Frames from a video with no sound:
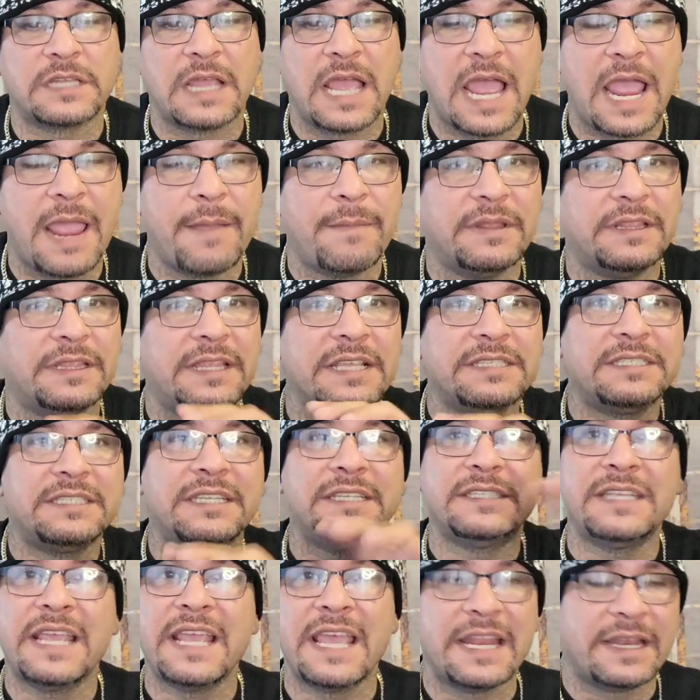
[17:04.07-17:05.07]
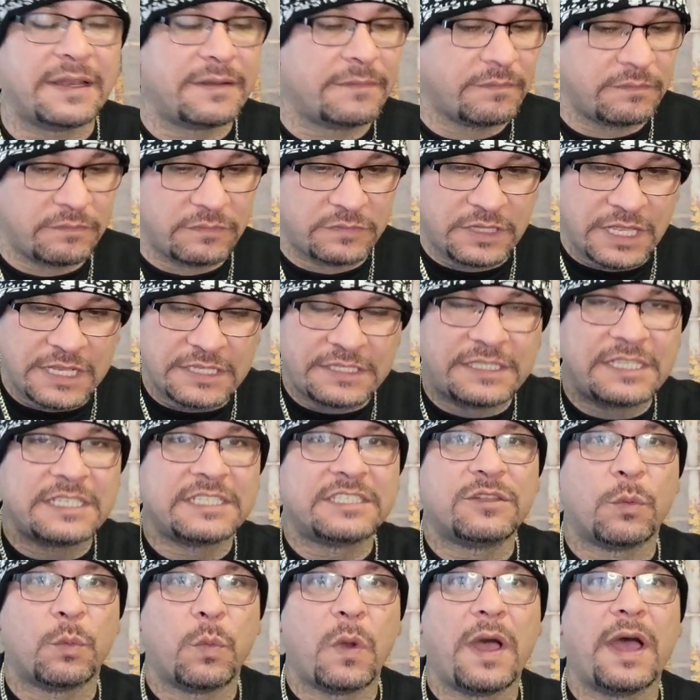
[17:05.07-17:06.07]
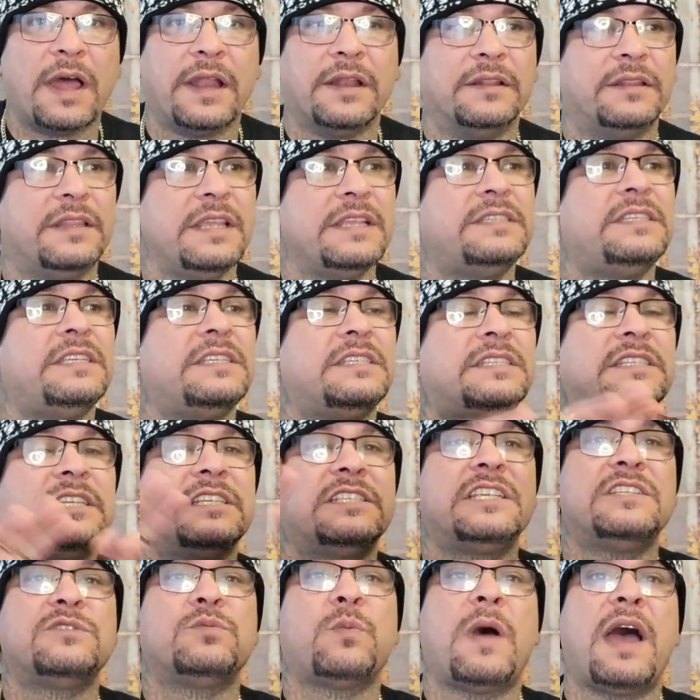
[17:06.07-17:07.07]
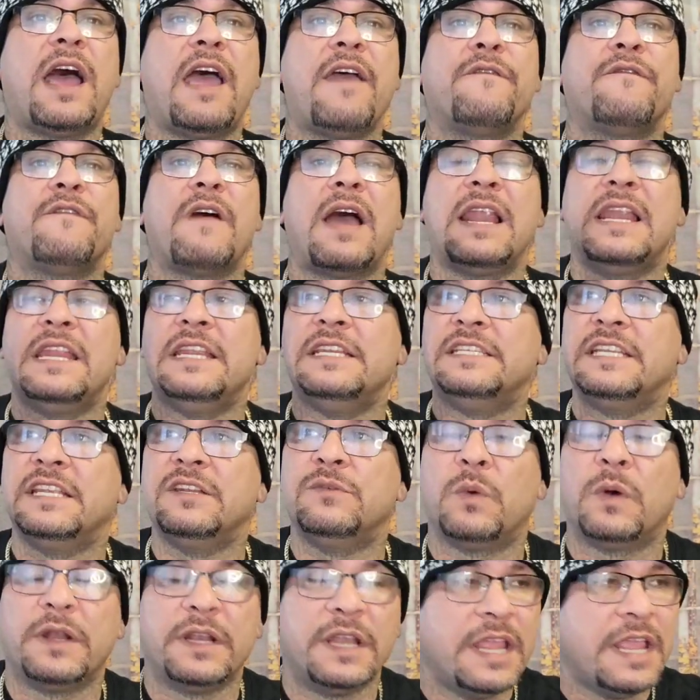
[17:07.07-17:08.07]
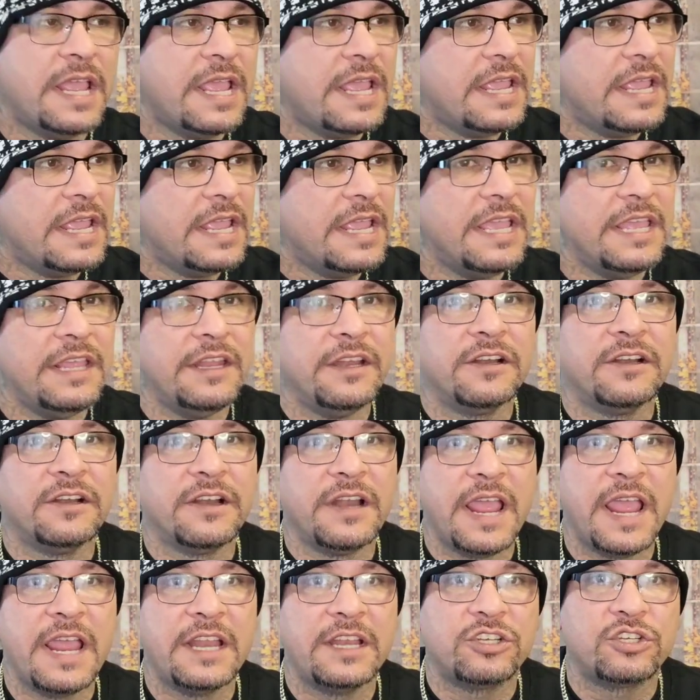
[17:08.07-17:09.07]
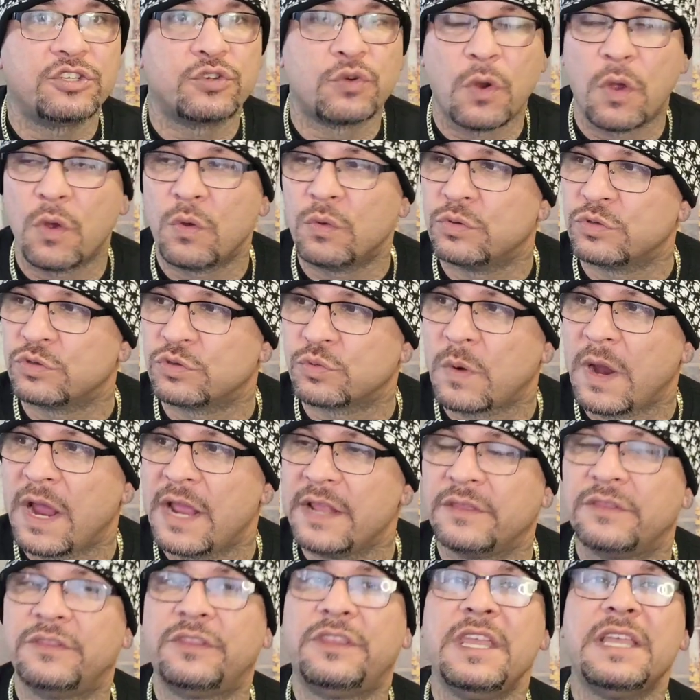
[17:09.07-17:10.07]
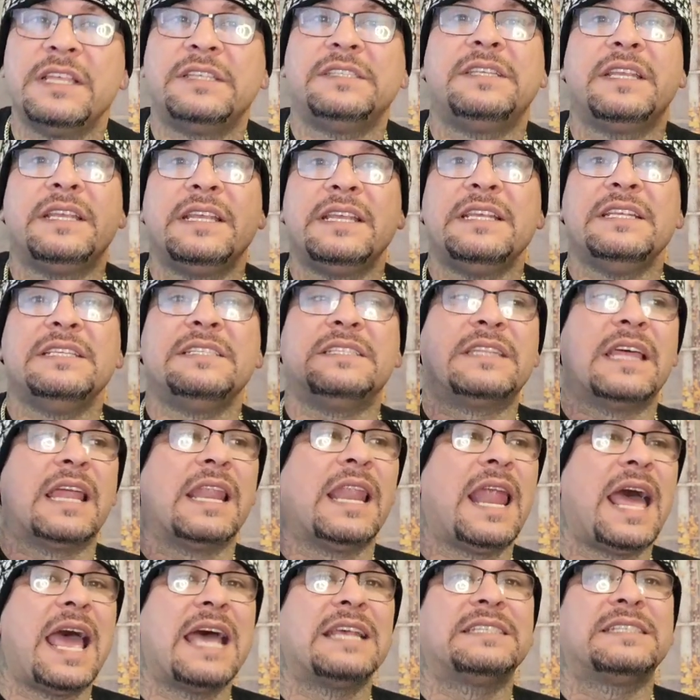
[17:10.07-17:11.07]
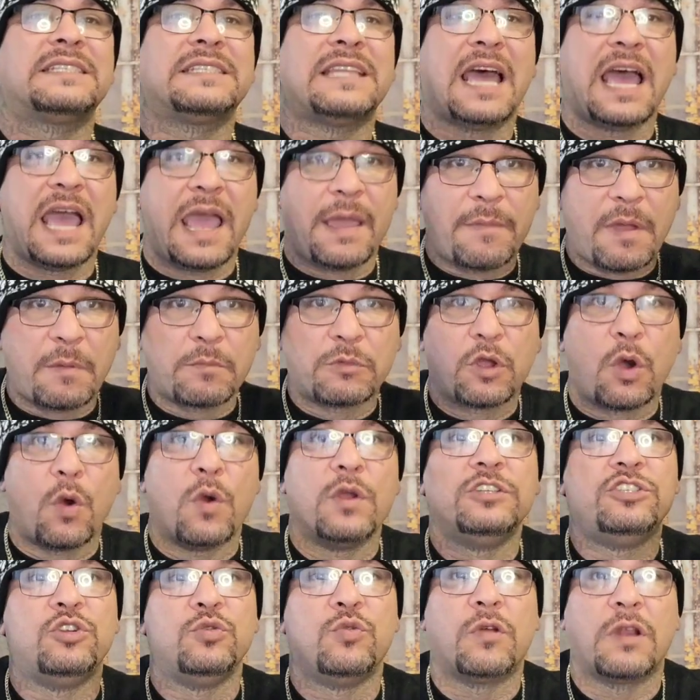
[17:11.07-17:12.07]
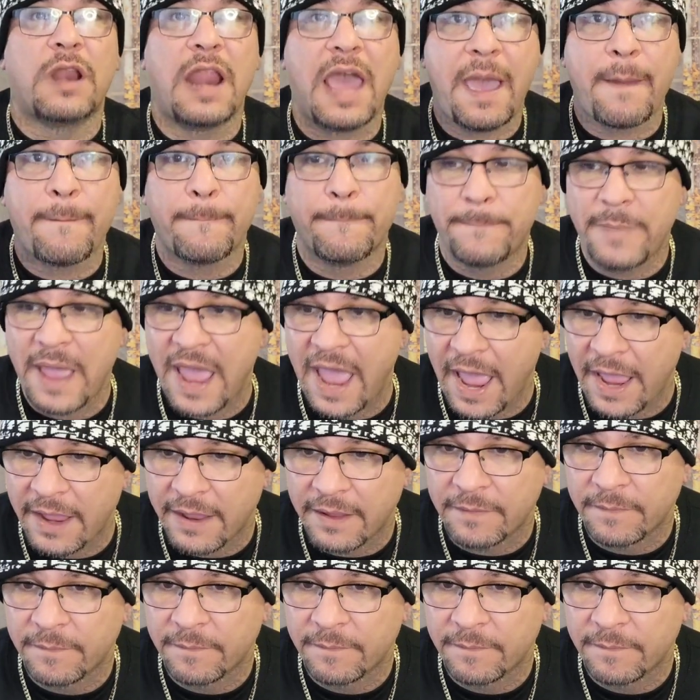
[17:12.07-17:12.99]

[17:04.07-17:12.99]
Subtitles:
time. And this is it. This is the one. This is why I finally did one. Internet trolls, right? This is the last time I'm going to clap back.